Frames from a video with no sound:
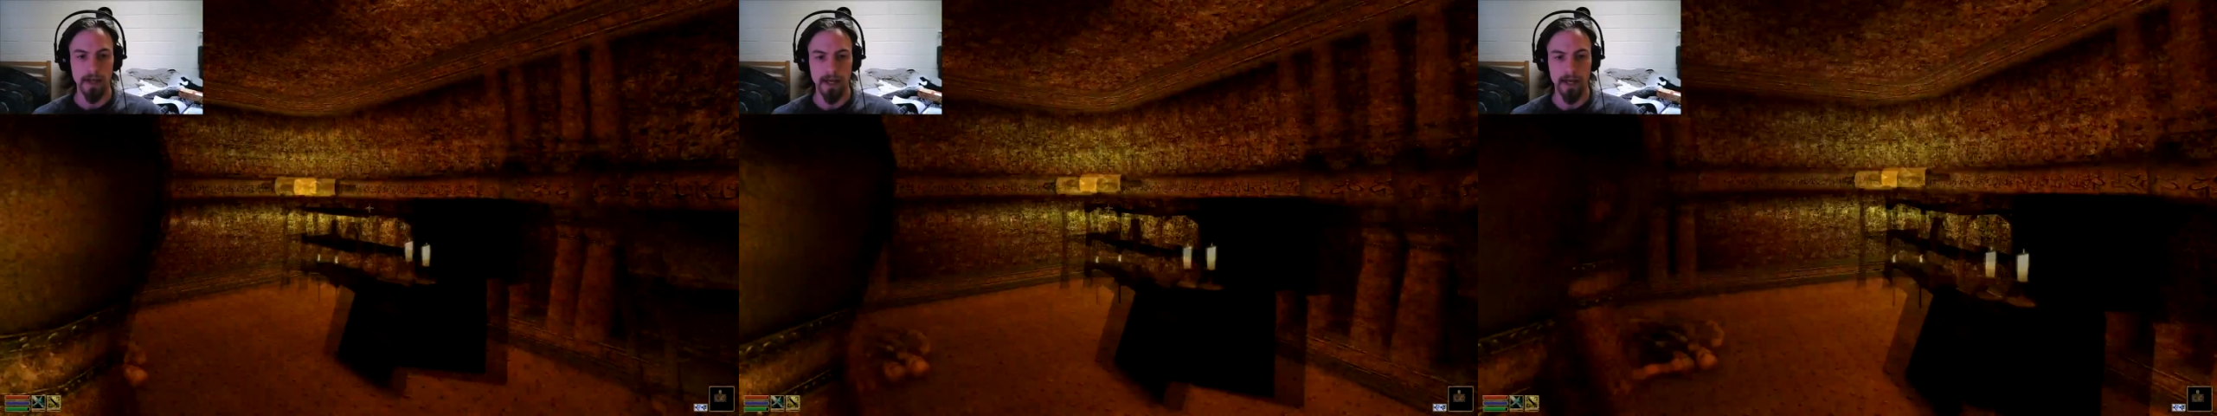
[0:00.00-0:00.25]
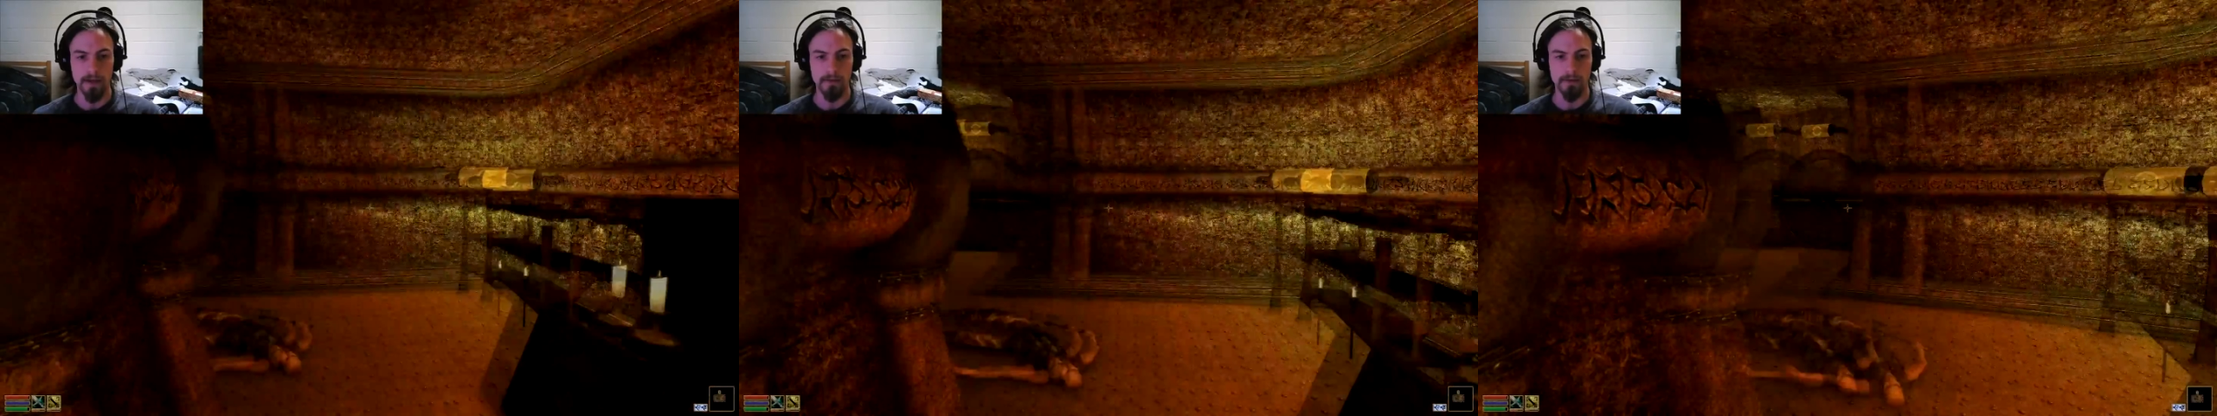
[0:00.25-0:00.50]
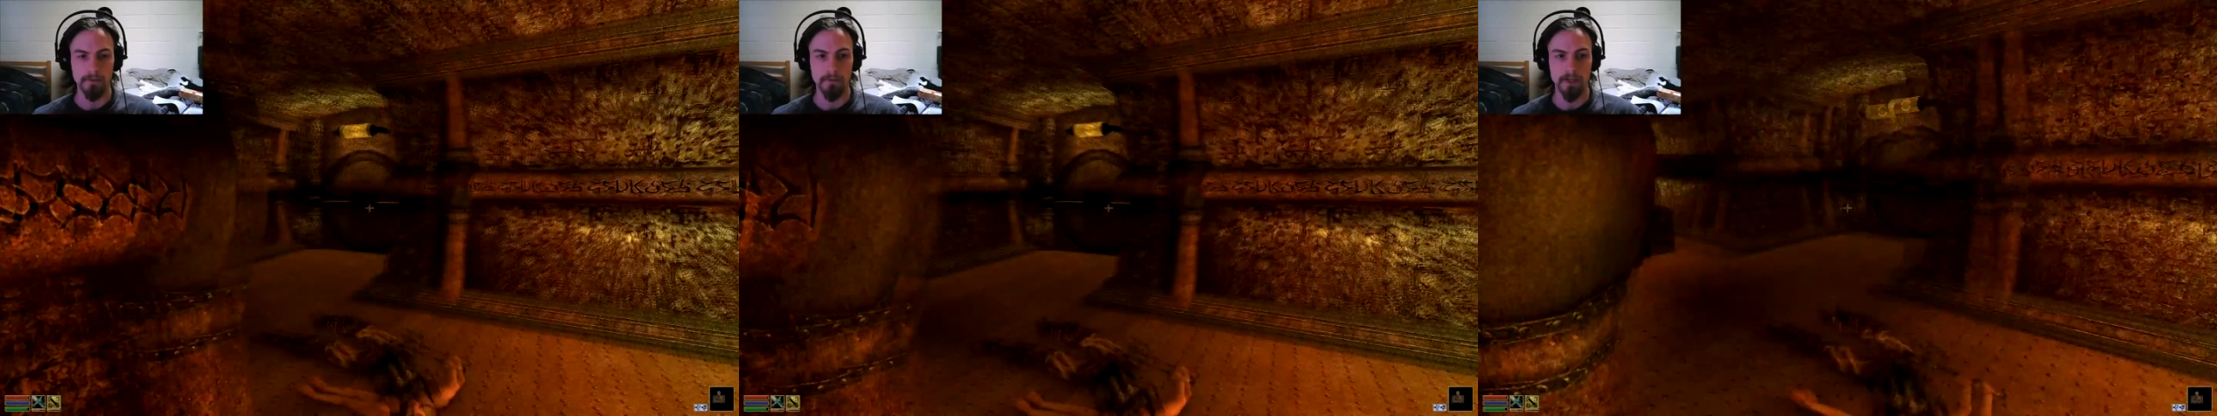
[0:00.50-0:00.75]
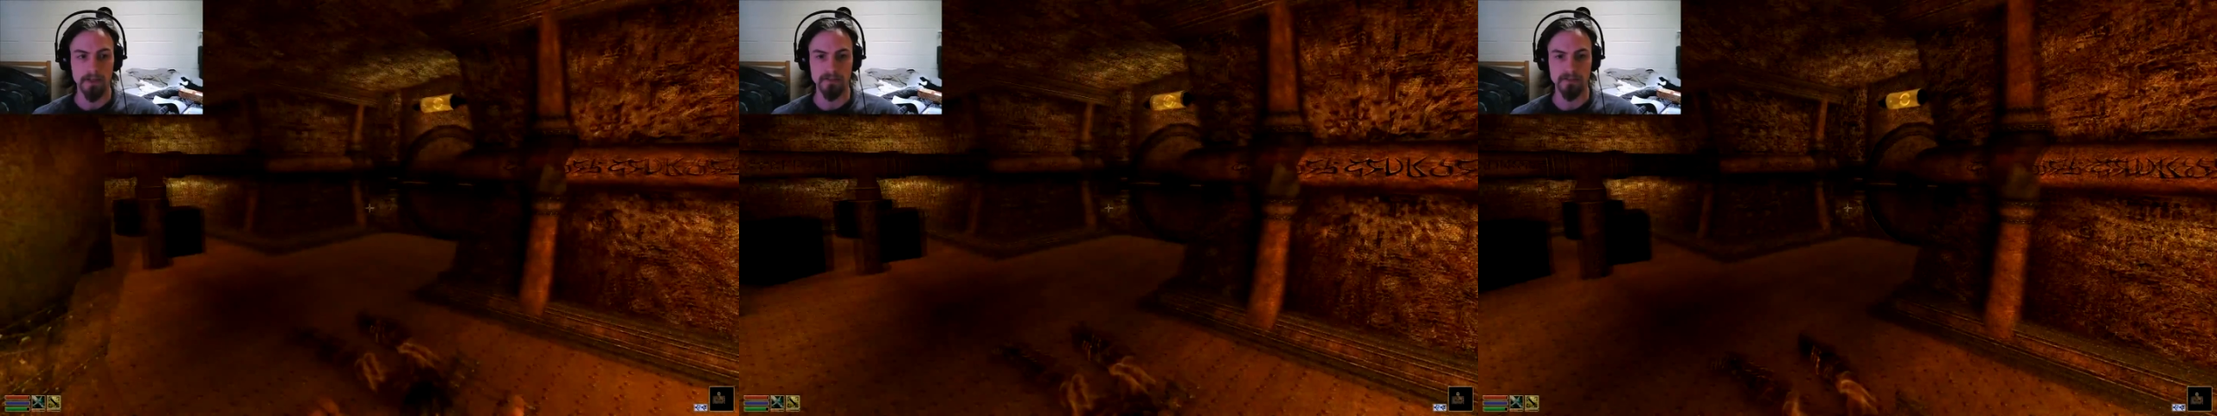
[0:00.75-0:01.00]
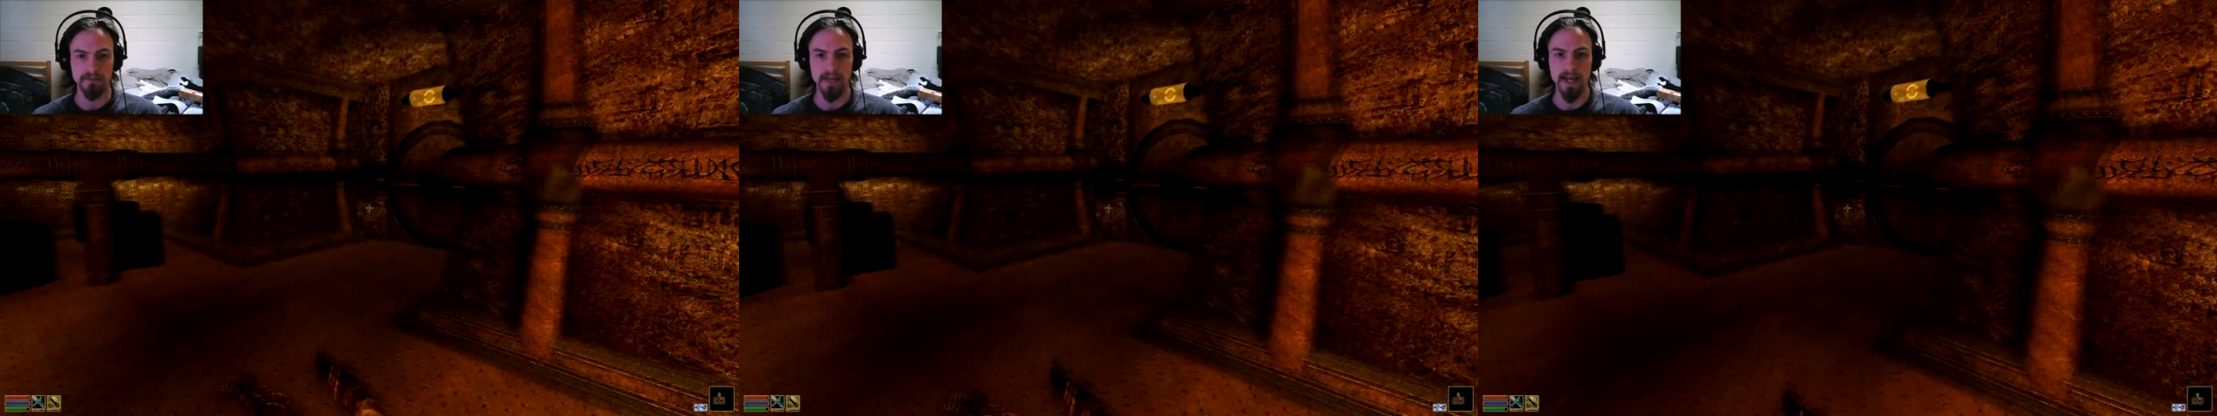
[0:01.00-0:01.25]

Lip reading: And because of